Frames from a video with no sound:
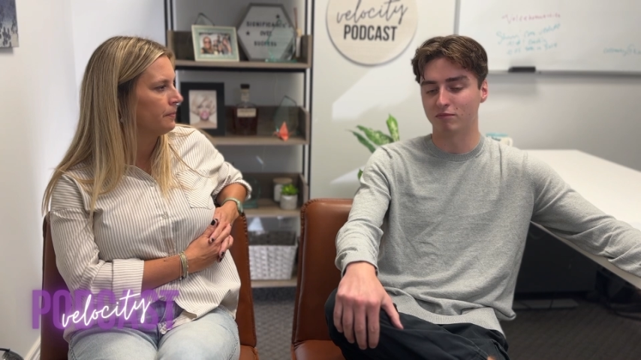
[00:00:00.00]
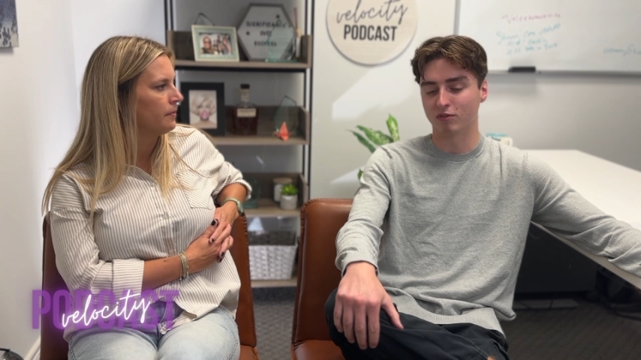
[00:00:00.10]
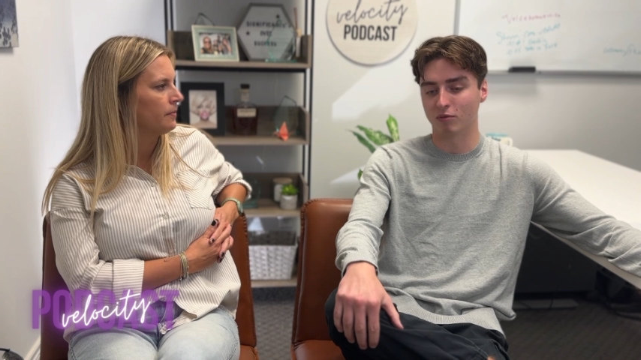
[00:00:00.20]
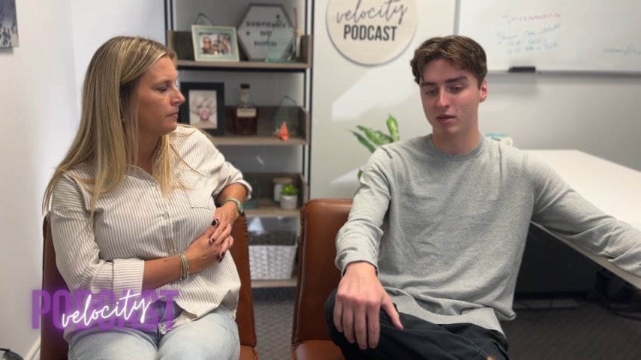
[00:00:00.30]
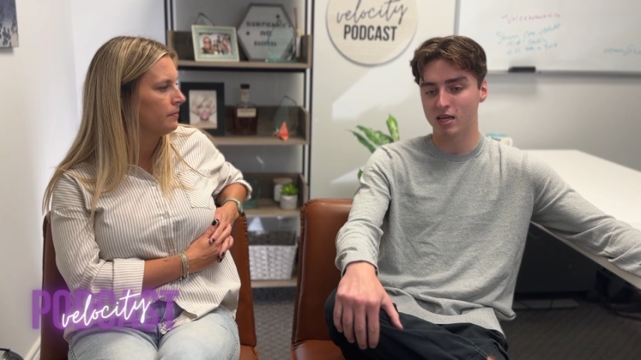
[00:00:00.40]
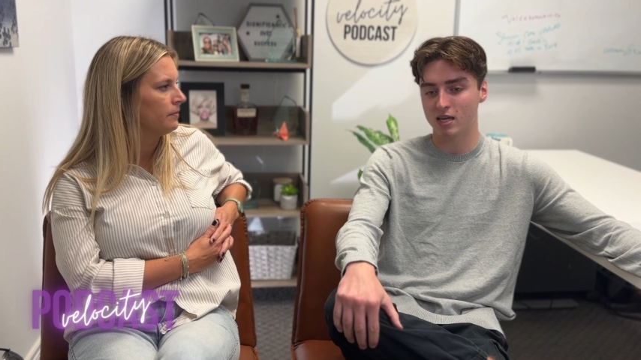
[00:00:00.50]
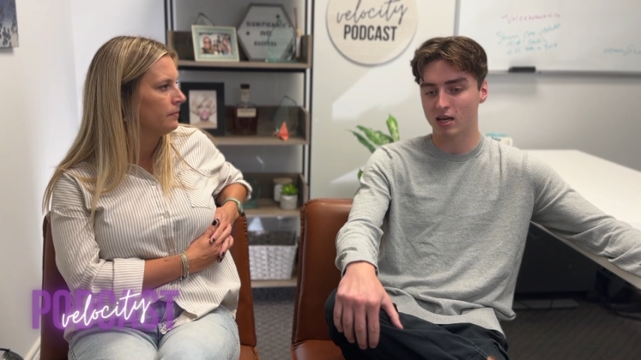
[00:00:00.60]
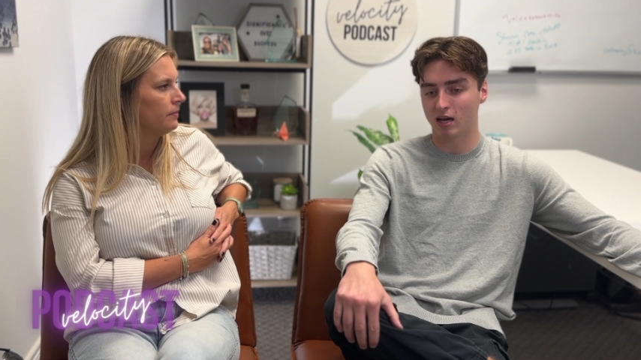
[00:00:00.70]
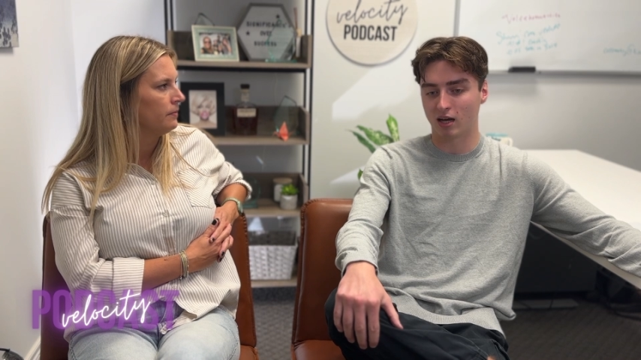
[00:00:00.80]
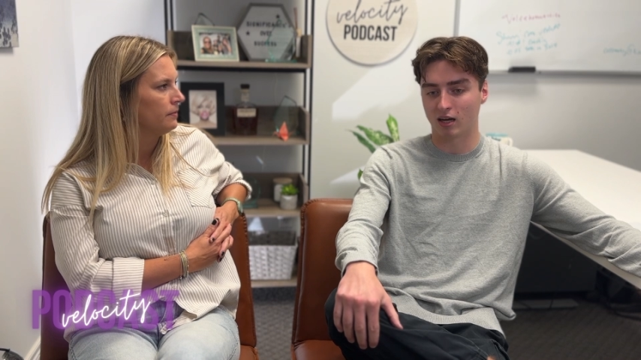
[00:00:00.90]
Speaker 1: For
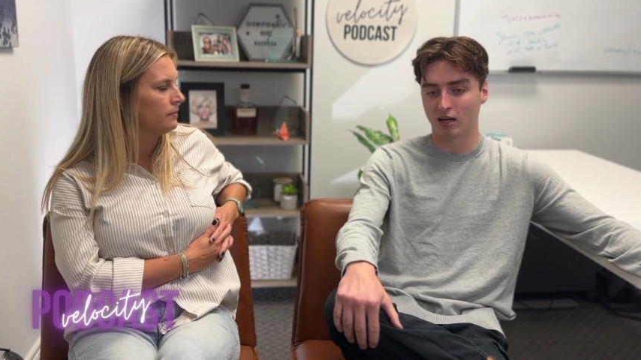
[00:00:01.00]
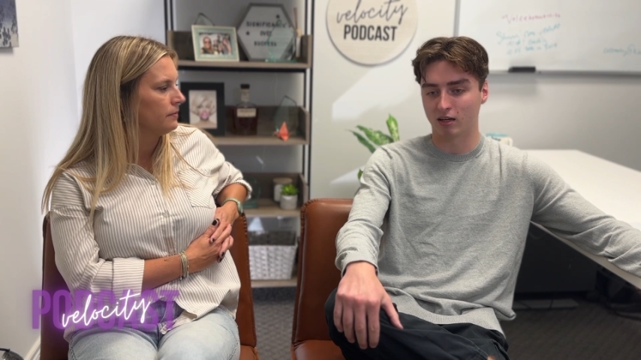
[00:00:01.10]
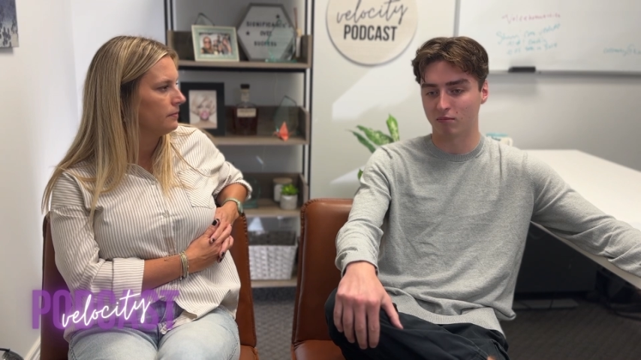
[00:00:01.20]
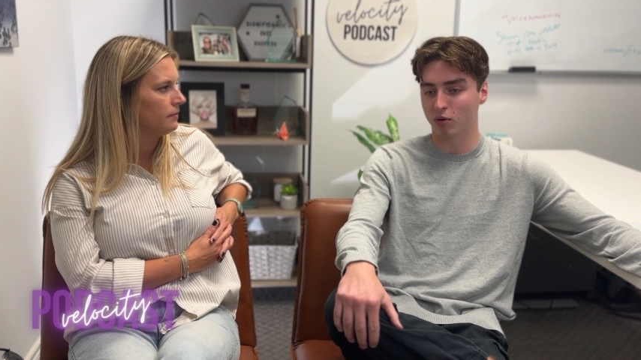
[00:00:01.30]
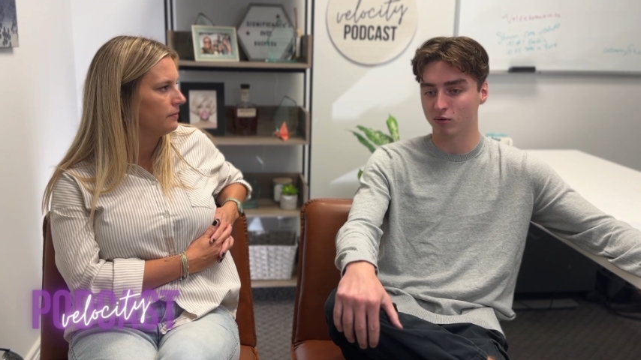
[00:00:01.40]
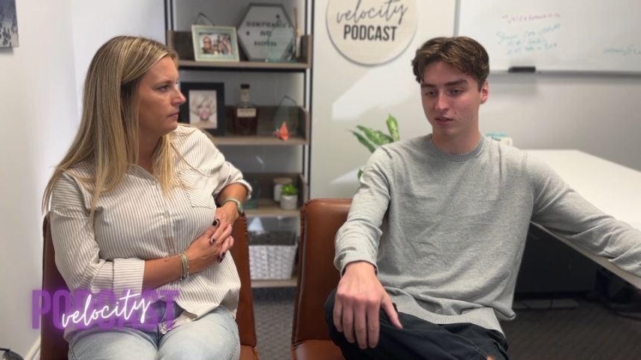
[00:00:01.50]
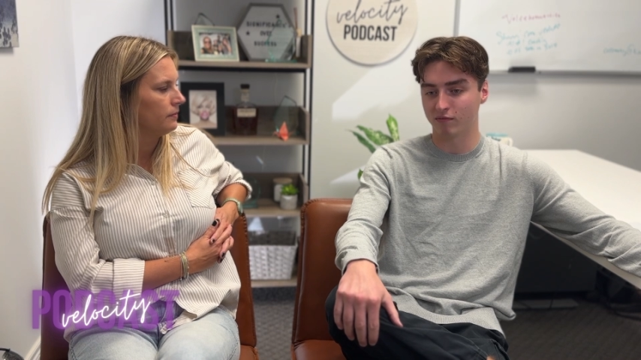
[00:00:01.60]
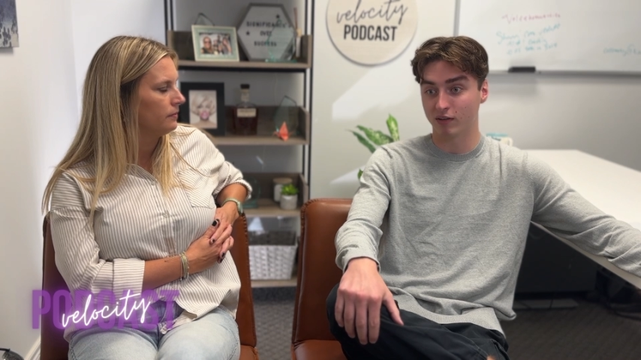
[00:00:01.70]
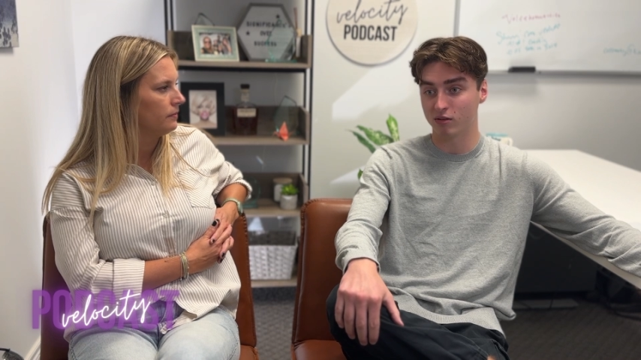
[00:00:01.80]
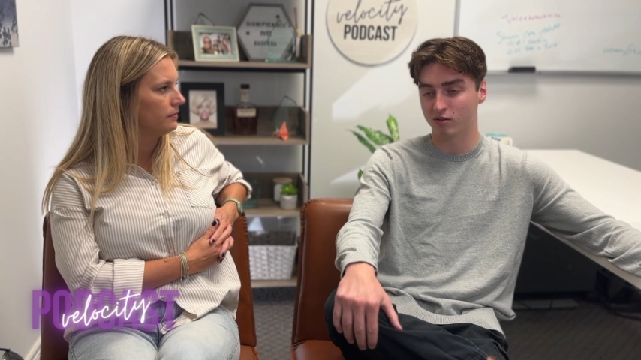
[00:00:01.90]
me, posting
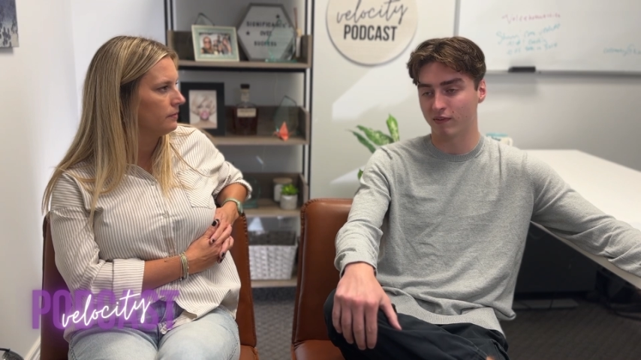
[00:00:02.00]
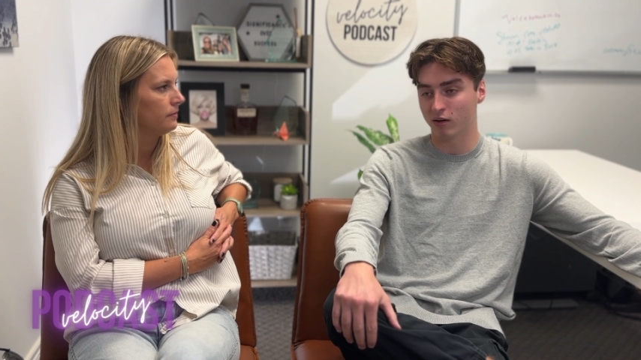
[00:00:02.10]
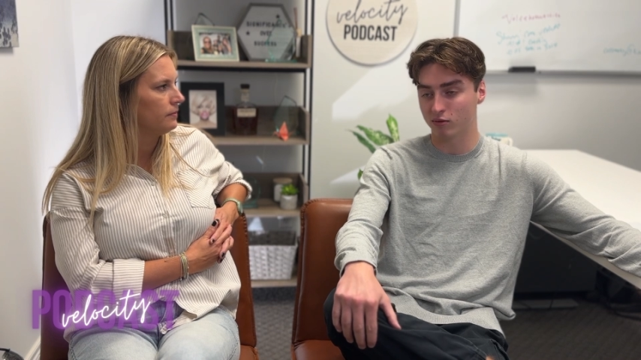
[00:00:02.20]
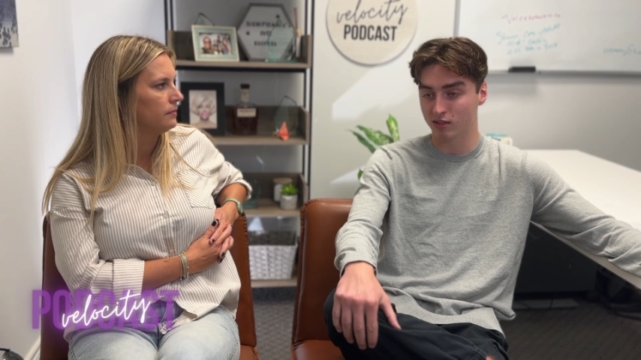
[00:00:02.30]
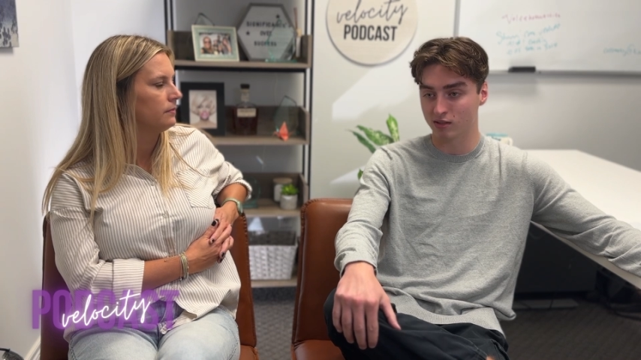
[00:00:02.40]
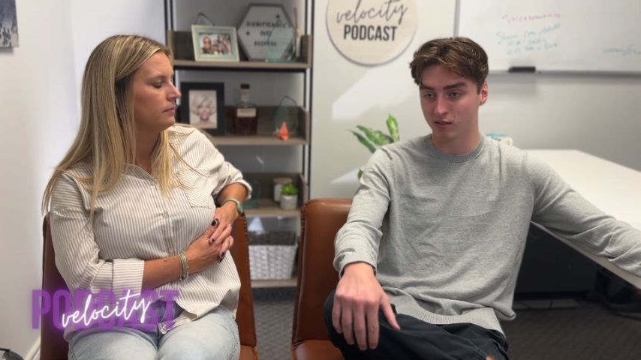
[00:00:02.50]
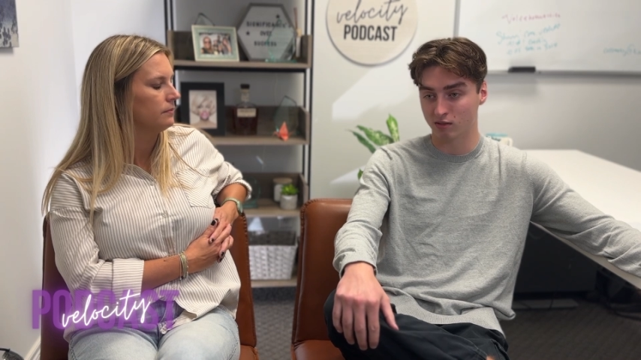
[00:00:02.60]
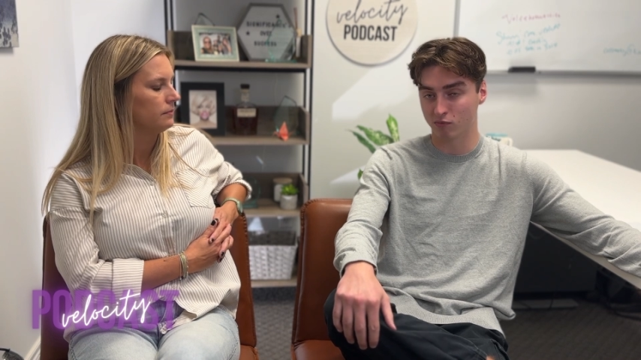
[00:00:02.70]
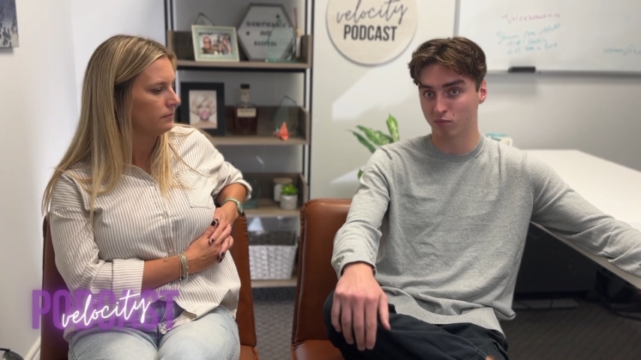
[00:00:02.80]
videos of houses,